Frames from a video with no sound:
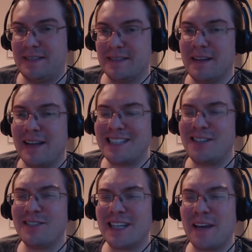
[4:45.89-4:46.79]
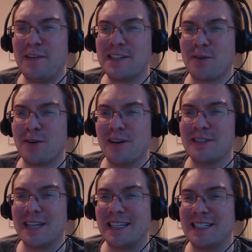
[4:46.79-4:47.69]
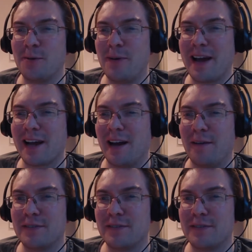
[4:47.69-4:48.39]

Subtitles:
That's not exactly physical contact, he's still wearing a glove.